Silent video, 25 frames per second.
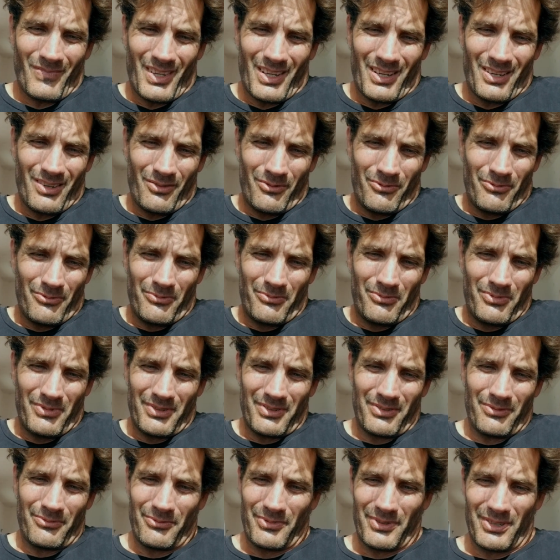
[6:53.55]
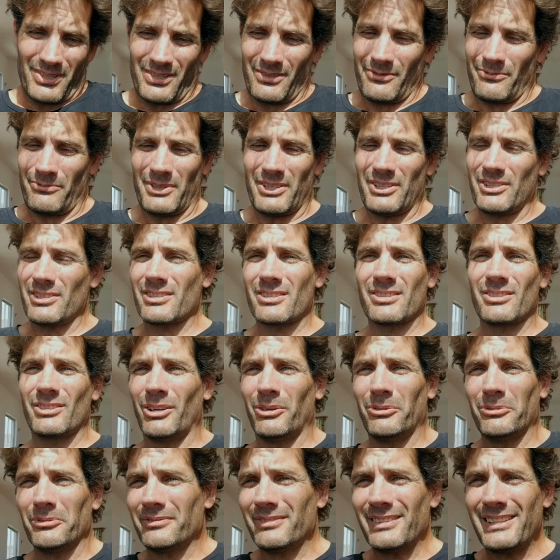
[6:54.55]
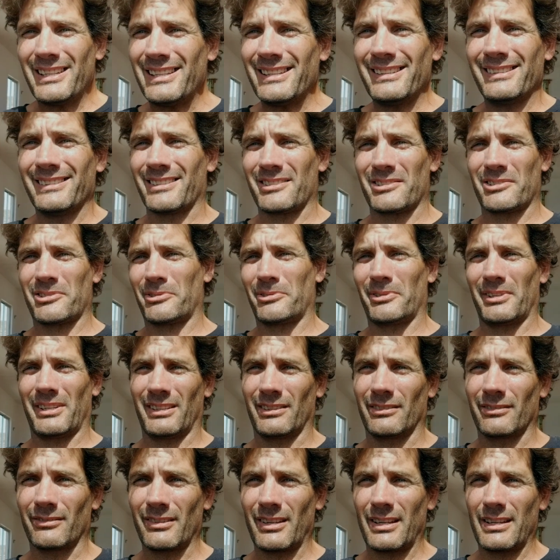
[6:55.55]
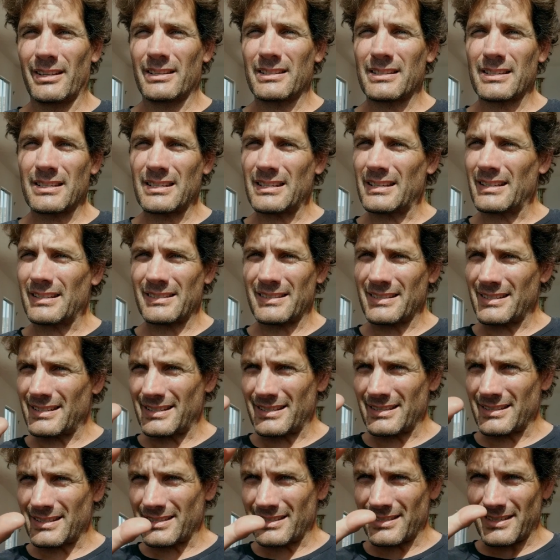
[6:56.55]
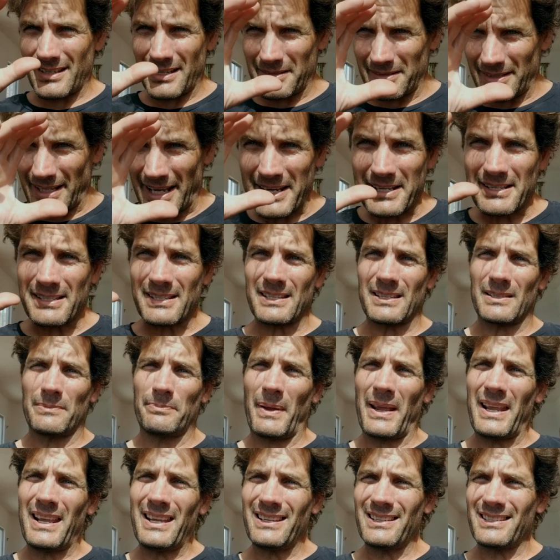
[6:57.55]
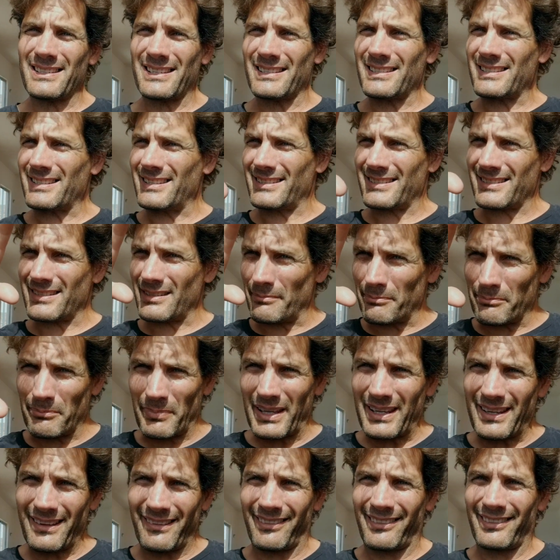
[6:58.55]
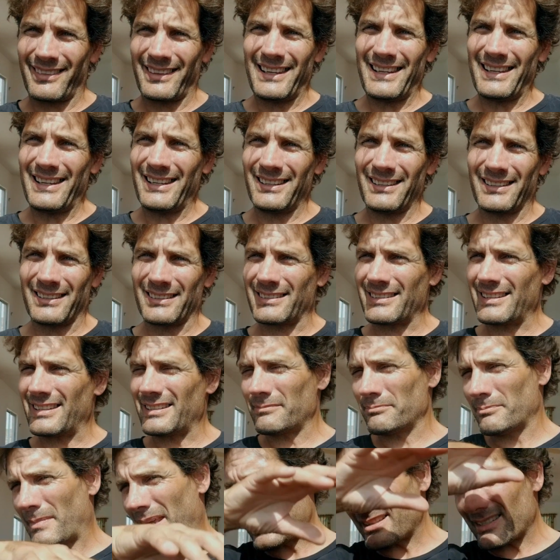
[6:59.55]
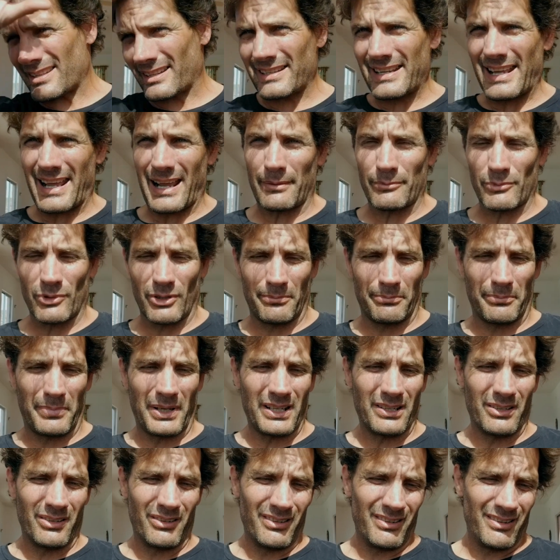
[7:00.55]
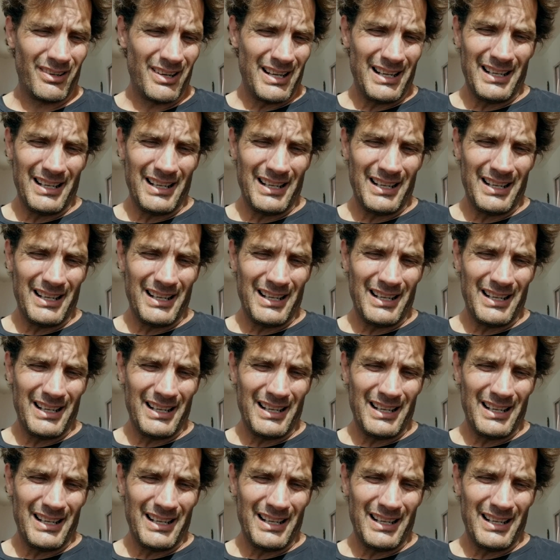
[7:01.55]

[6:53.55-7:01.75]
We just don't need the screen. It takes space. It's a big thing. It makes the camera bigger.